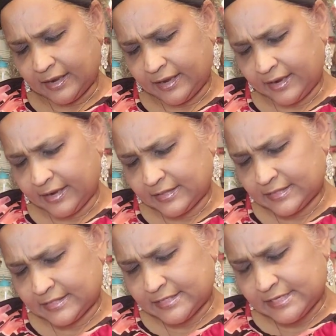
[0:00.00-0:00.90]

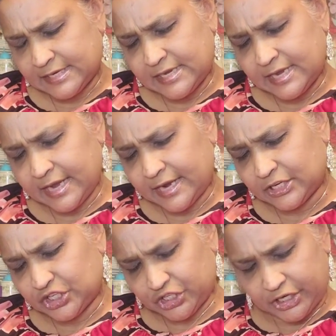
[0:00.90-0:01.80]

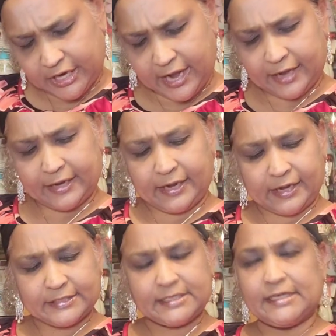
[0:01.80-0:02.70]
A-T-H-E-N-A,
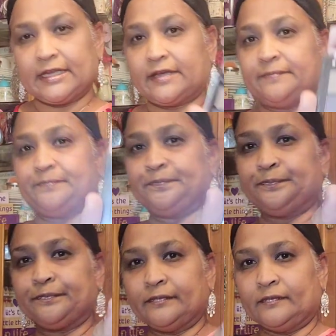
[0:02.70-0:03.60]
Athena.
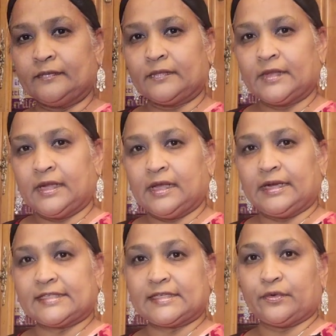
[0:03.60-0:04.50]

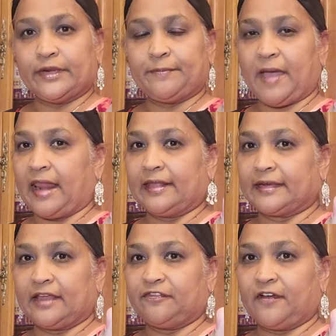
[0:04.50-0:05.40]
And that's the only palette
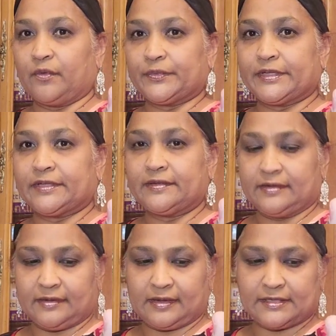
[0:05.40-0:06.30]
I found.
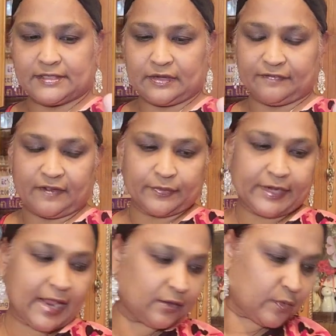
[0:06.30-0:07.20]
So I found
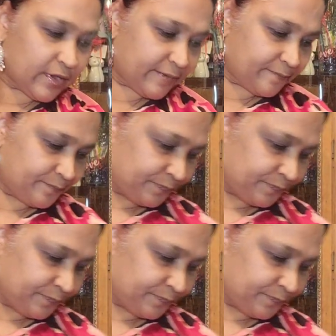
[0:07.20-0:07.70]
that one.